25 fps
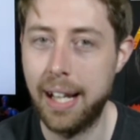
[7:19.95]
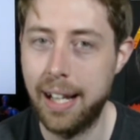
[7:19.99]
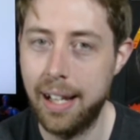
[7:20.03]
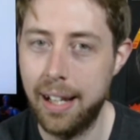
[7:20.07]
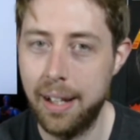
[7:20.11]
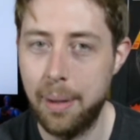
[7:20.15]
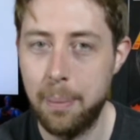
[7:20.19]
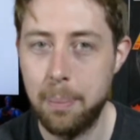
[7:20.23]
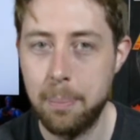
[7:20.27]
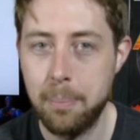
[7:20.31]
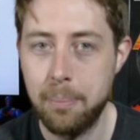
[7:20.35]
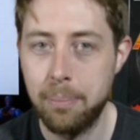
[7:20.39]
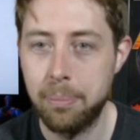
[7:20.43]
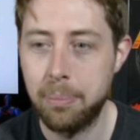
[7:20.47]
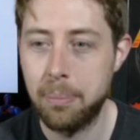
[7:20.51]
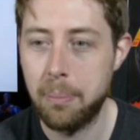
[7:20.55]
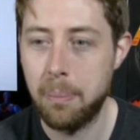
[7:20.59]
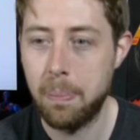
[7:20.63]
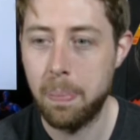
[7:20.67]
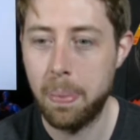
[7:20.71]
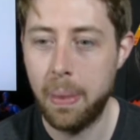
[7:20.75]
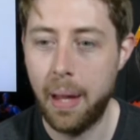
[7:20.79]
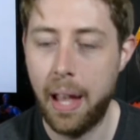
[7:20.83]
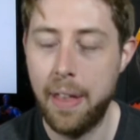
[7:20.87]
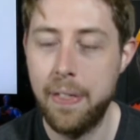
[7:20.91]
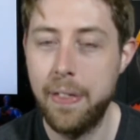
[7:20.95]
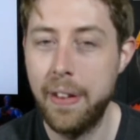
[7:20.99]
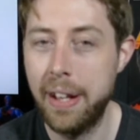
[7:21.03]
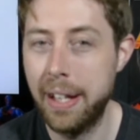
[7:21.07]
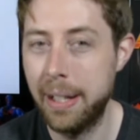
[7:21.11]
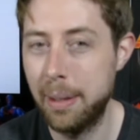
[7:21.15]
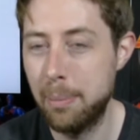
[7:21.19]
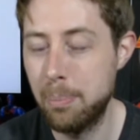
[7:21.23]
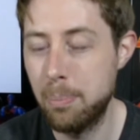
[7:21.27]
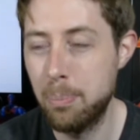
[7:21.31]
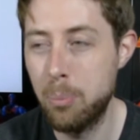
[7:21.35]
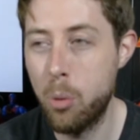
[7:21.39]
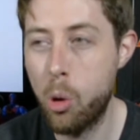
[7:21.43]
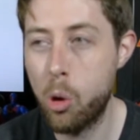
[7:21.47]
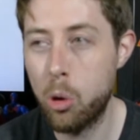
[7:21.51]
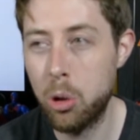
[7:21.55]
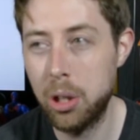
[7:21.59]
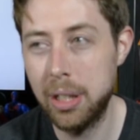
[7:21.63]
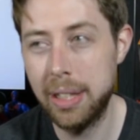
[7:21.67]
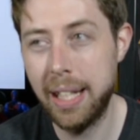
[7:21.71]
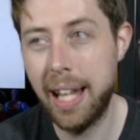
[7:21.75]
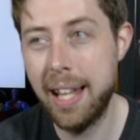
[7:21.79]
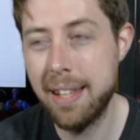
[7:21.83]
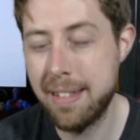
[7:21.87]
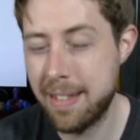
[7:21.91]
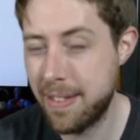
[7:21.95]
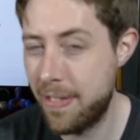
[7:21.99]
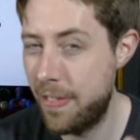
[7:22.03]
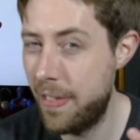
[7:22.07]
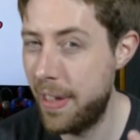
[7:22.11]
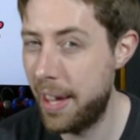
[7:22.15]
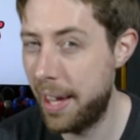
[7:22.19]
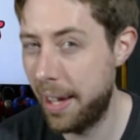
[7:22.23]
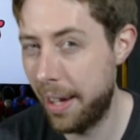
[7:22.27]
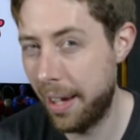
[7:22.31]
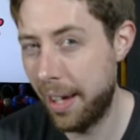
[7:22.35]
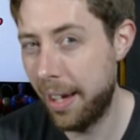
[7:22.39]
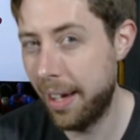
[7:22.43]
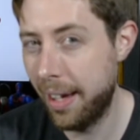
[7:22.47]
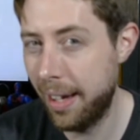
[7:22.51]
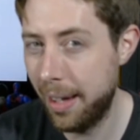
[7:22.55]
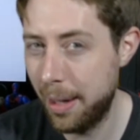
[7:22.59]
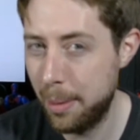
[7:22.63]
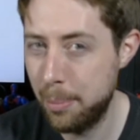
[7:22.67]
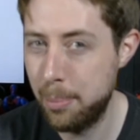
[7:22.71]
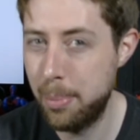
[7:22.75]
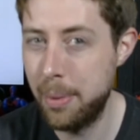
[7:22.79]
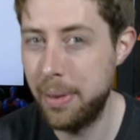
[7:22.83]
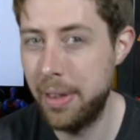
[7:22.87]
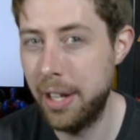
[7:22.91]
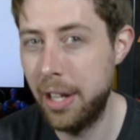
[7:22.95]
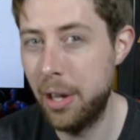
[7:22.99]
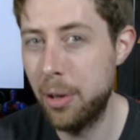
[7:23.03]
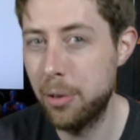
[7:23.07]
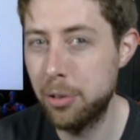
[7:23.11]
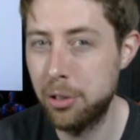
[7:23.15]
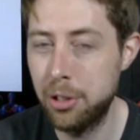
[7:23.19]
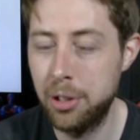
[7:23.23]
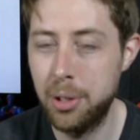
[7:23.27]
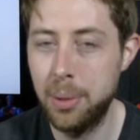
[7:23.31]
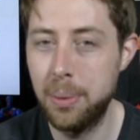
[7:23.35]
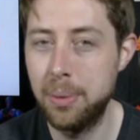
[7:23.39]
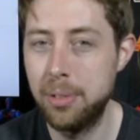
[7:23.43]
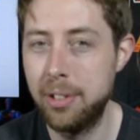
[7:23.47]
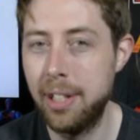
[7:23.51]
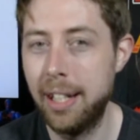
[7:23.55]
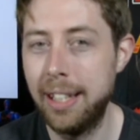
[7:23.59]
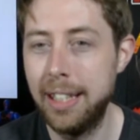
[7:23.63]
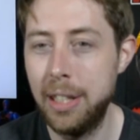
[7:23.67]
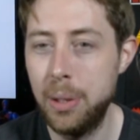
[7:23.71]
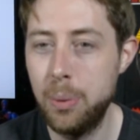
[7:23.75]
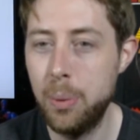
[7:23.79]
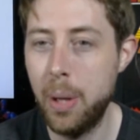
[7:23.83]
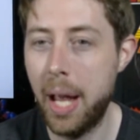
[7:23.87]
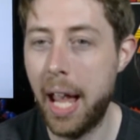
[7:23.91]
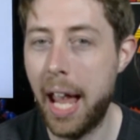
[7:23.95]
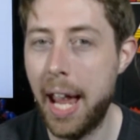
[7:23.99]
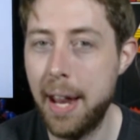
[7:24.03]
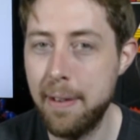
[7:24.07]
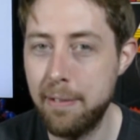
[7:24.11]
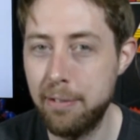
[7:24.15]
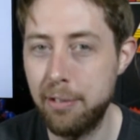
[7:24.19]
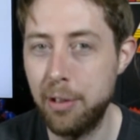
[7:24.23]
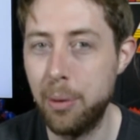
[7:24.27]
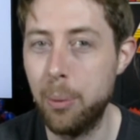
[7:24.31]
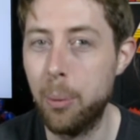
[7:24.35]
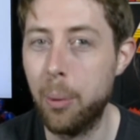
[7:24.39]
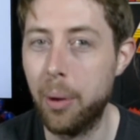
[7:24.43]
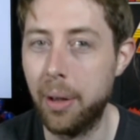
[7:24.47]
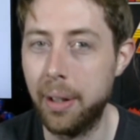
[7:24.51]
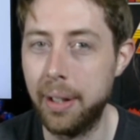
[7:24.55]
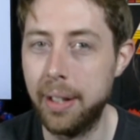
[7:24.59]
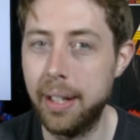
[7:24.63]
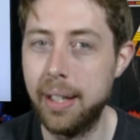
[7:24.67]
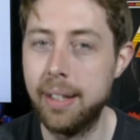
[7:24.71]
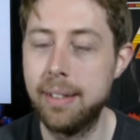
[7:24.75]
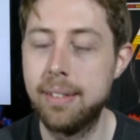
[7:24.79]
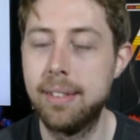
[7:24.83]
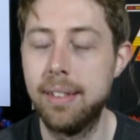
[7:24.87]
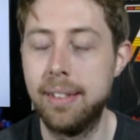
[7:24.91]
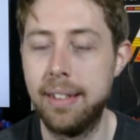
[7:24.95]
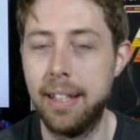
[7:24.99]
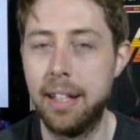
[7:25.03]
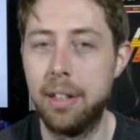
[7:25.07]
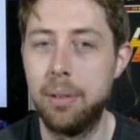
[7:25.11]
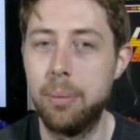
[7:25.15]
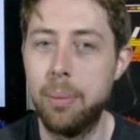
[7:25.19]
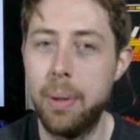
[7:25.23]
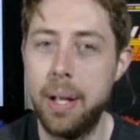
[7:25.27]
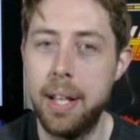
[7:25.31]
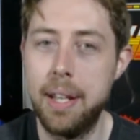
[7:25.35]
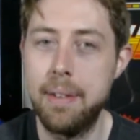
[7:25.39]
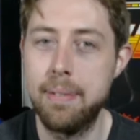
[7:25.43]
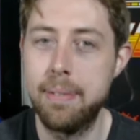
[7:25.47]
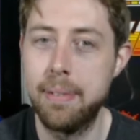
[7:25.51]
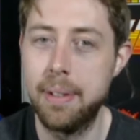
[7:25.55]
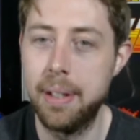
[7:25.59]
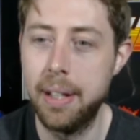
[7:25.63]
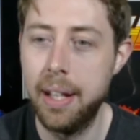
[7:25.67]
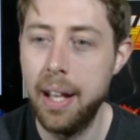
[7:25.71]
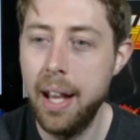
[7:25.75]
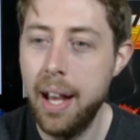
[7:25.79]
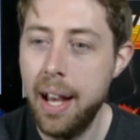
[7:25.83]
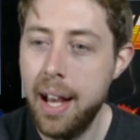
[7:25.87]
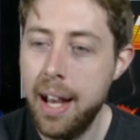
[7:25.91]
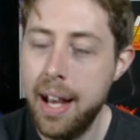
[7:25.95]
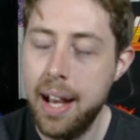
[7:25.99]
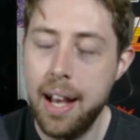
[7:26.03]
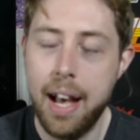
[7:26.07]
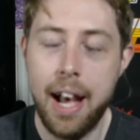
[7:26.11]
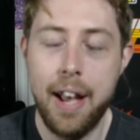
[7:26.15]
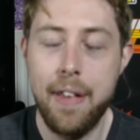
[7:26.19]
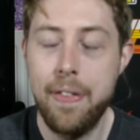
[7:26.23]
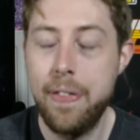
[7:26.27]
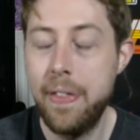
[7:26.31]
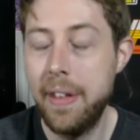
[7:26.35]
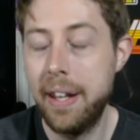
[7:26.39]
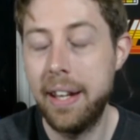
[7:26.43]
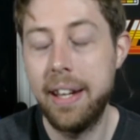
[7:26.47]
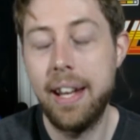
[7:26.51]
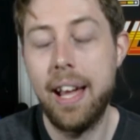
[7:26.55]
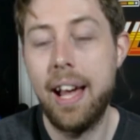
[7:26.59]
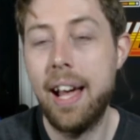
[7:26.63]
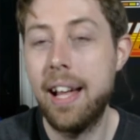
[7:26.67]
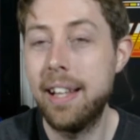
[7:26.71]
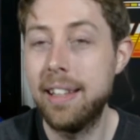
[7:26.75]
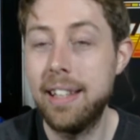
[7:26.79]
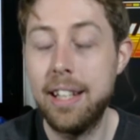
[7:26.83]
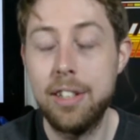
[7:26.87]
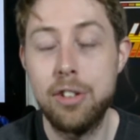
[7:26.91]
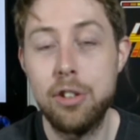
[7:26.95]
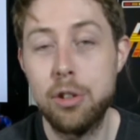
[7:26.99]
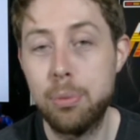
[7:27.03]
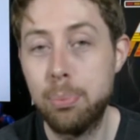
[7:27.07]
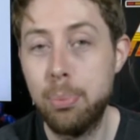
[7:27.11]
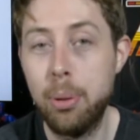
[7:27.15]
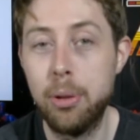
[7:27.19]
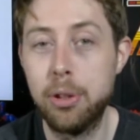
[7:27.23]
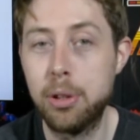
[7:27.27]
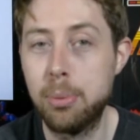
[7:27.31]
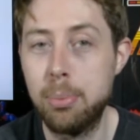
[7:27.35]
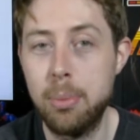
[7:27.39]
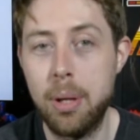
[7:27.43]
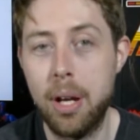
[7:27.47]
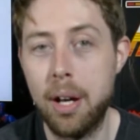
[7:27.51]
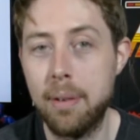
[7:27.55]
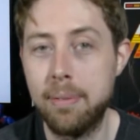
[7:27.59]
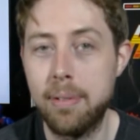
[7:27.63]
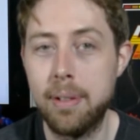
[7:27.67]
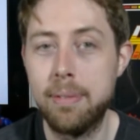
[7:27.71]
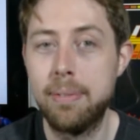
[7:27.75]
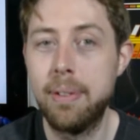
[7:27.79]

I think more or less they are, but they also don't tell you everyone that's in that wave, and I think that just puts me off.